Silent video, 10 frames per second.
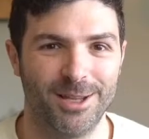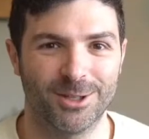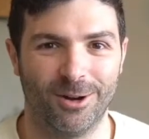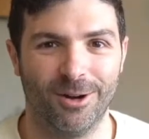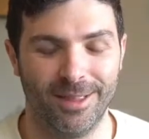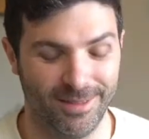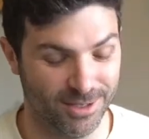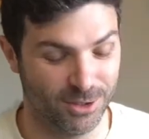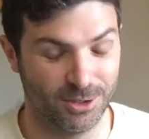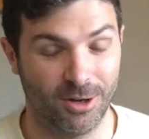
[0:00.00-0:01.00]
car that this
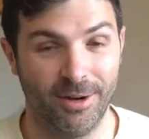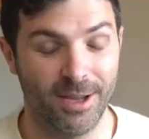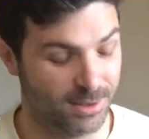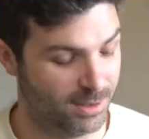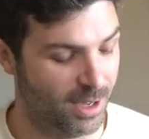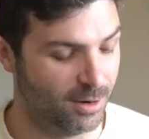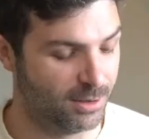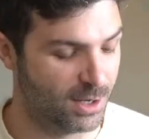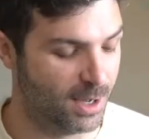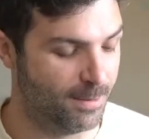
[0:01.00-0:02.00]
guitar is,
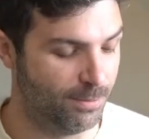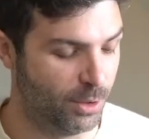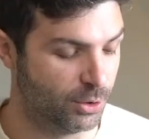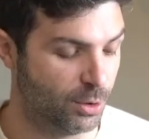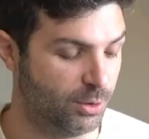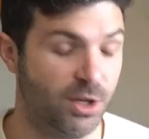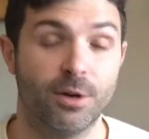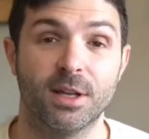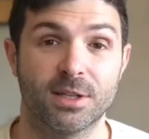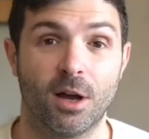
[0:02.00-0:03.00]
there's those
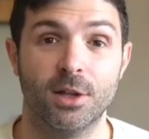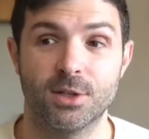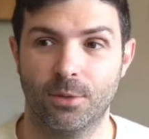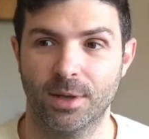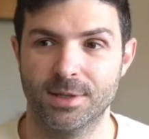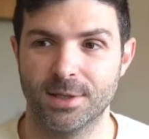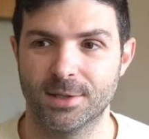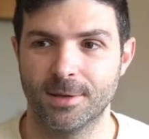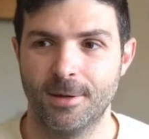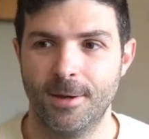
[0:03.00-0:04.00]
serious
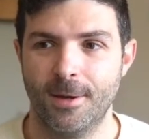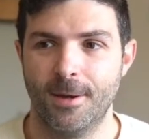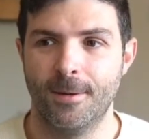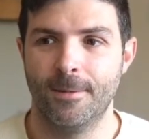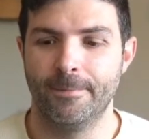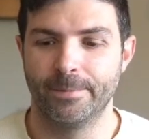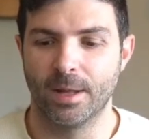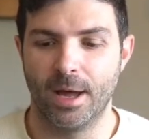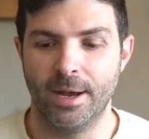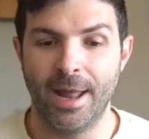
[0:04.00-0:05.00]
consequences.
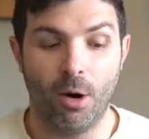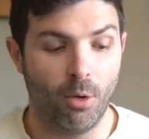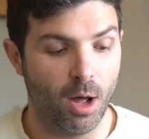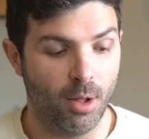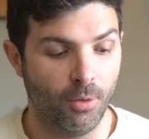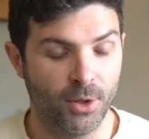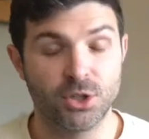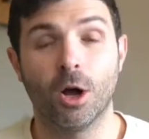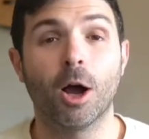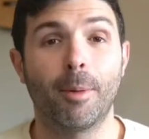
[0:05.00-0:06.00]
Now, let's
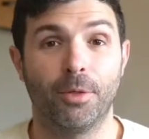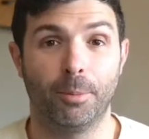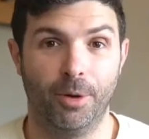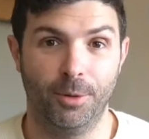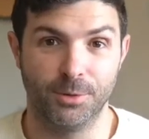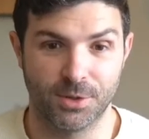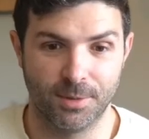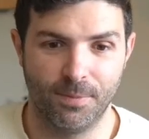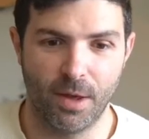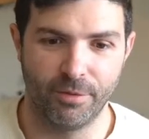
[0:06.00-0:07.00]
talk about the pros
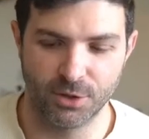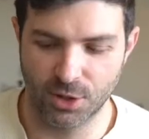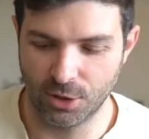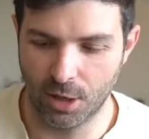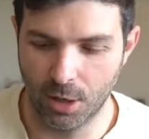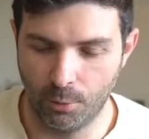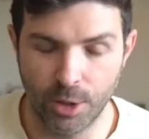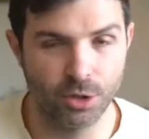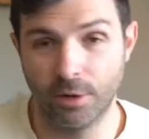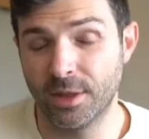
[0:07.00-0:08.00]
of this guitar,
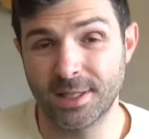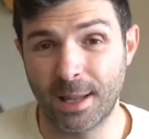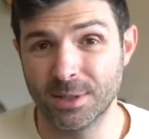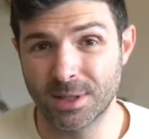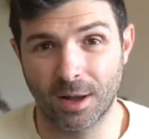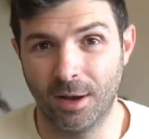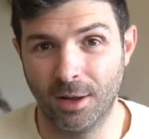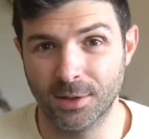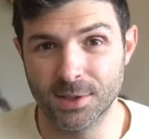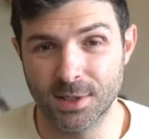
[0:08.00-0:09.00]
which are the same as the
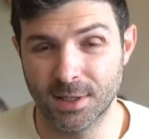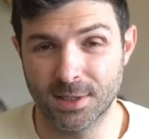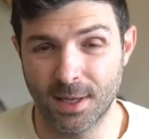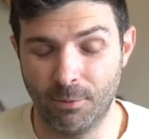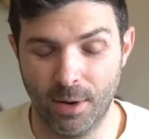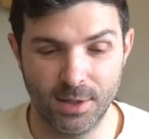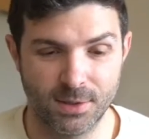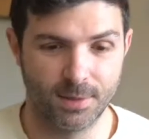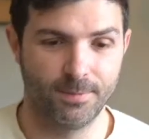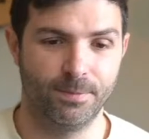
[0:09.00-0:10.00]
cons in some
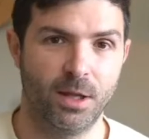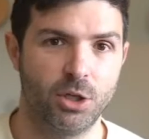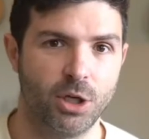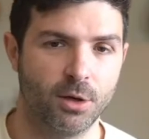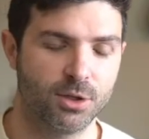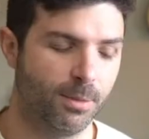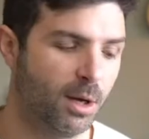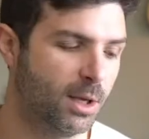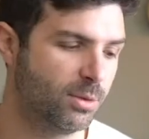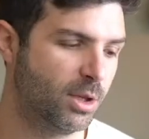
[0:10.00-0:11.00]
ways. They share some
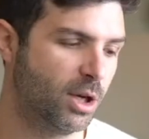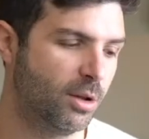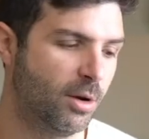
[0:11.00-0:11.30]
cons with each other.